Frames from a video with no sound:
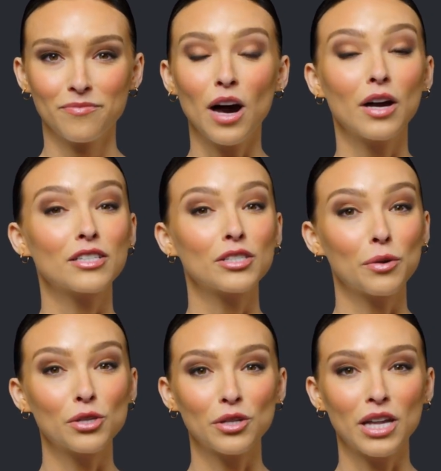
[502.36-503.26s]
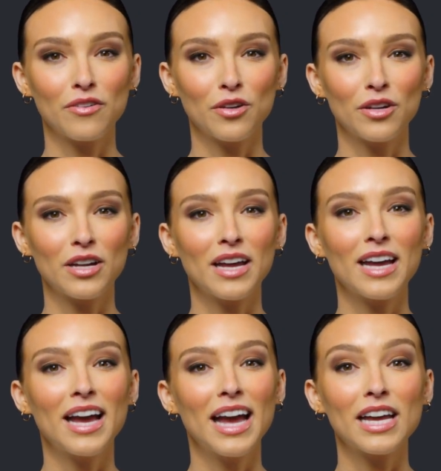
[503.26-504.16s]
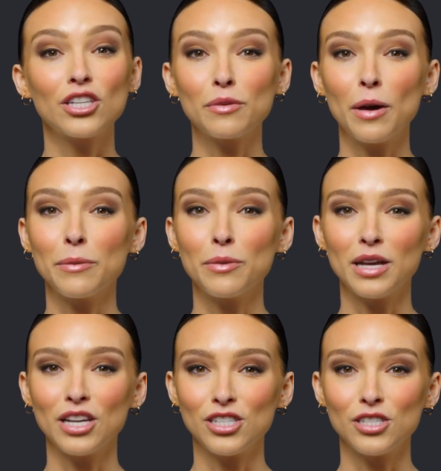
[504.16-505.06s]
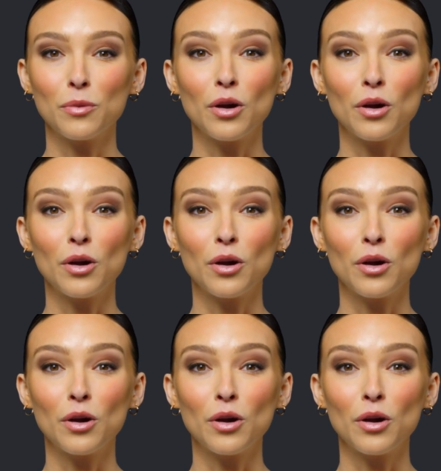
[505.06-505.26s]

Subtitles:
On a social level, aging populations will